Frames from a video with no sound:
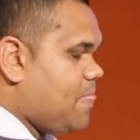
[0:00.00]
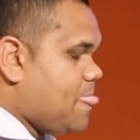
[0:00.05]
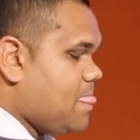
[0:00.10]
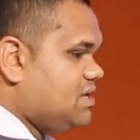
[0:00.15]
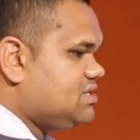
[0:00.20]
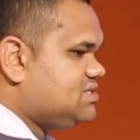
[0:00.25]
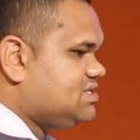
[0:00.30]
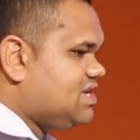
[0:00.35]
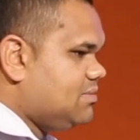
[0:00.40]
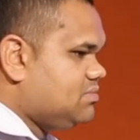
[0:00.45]

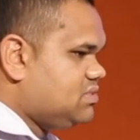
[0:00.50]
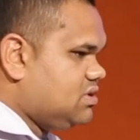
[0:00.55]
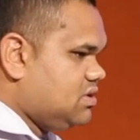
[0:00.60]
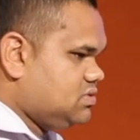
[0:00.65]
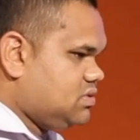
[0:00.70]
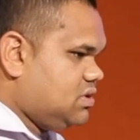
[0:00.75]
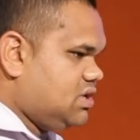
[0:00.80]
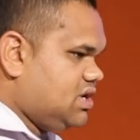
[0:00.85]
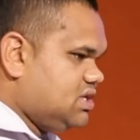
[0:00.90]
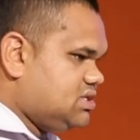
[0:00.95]
and
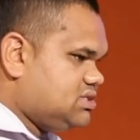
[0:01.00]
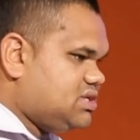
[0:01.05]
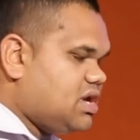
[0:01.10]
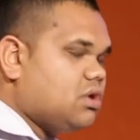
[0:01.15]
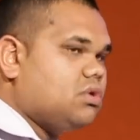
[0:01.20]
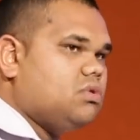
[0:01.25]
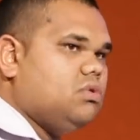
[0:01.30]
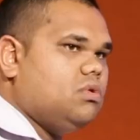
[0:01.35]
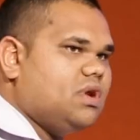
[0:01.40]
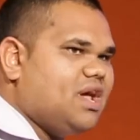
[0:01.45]
sometimes when I get so
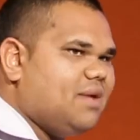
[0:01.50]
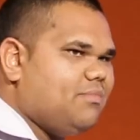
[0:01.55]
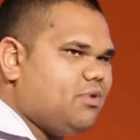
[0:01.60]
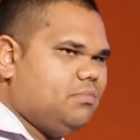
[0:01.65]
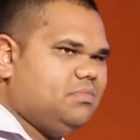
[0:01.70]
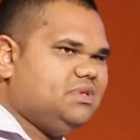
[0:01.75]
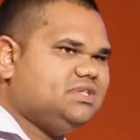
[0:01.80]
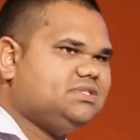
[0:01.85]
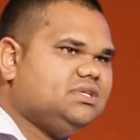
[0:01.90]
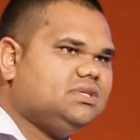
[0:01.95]
caught up, I
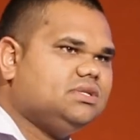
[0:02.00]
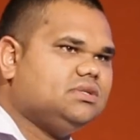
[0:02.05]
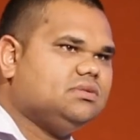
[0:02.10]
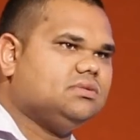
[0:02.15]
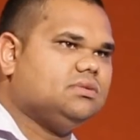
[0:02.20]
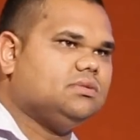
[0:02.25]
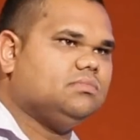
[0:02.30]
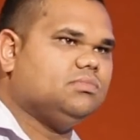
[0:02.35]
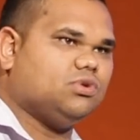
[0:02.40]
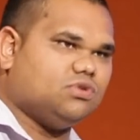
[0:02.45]
miss it
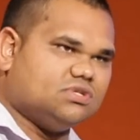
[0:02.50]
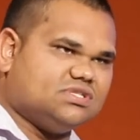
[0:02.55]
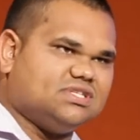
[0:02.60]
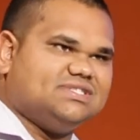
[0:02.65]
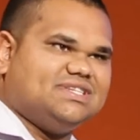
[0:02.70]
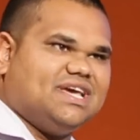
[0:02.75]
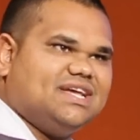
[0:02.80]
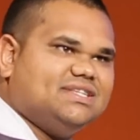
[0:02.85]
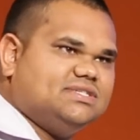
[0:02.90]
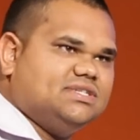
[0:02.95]
because it's
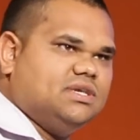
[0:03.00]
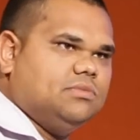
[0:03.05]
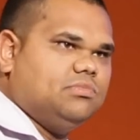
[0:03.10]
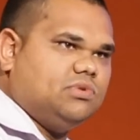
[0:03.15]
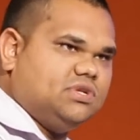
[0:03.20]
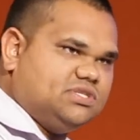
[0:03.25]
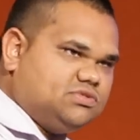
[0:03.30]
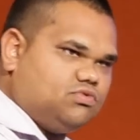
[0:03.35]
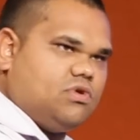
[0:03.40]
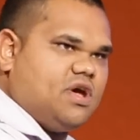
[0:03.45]
that
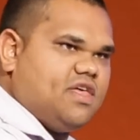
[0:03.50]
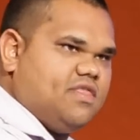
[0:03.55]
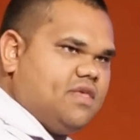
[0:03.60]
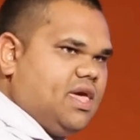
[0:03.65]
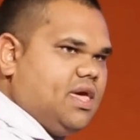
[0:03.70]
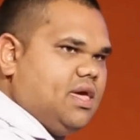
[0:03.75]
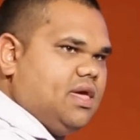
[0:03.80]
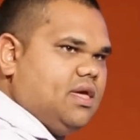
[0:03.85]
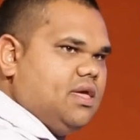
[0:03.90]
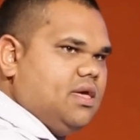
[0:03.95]
simple. It's right
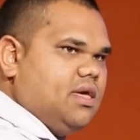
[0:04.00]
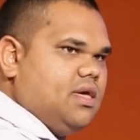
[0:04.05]
there.